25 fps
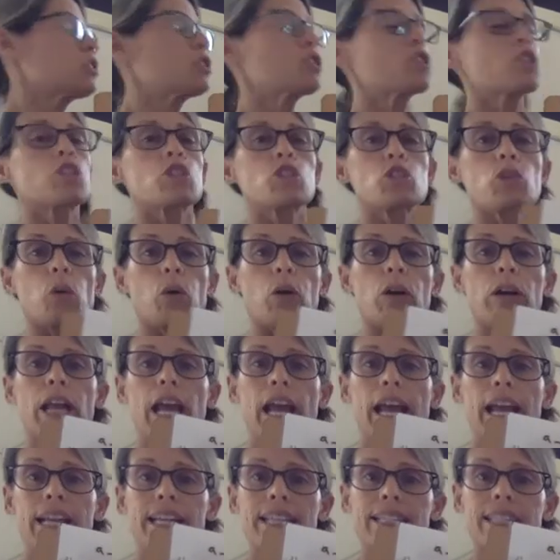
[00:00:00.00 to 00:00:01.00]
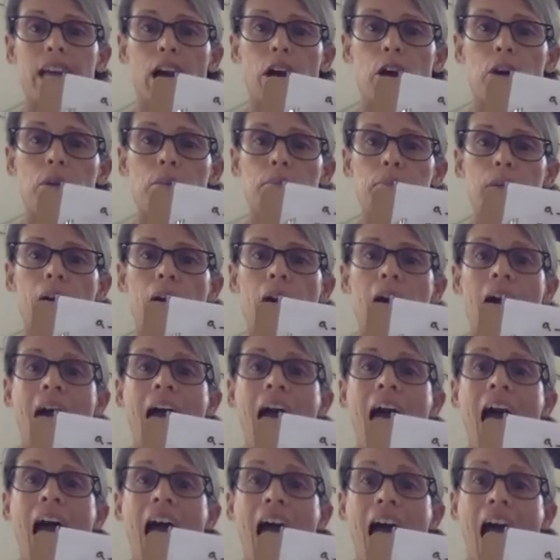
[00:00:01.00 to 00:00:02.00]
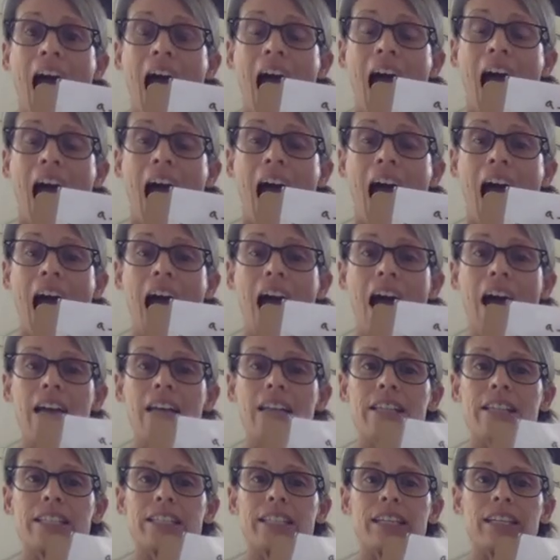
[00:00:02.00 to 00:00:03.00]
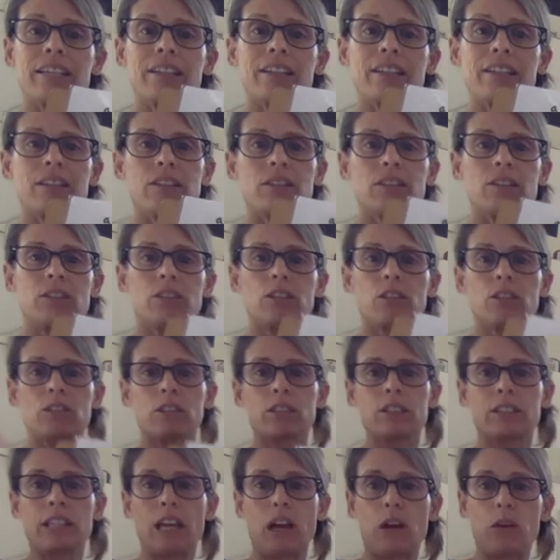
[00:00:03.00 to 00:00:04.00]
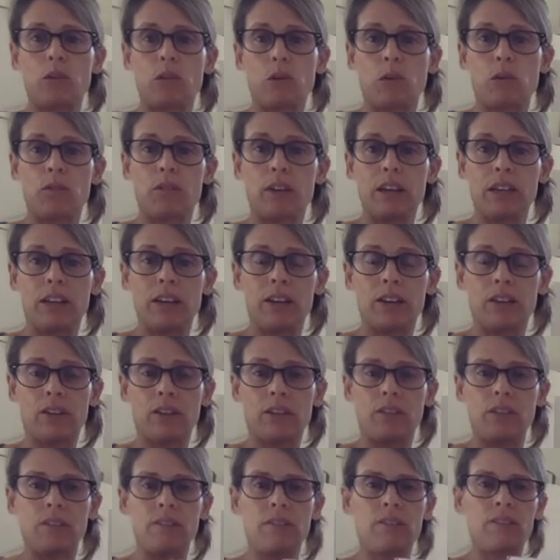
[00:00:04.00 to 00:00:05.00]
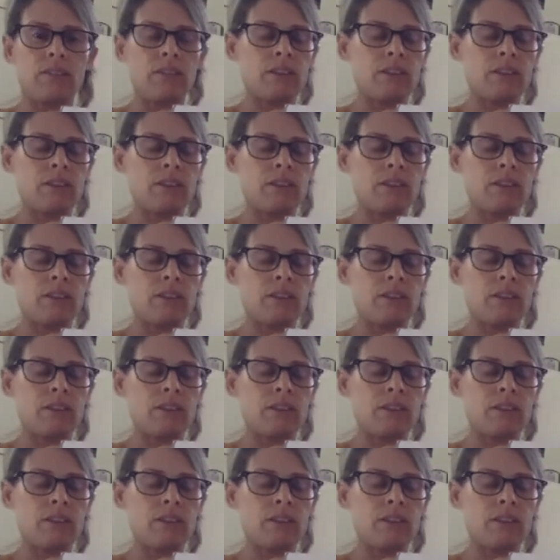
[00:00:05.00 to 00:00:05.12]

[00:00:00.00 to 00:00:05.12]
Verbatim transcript: short a sound, a d sound over here.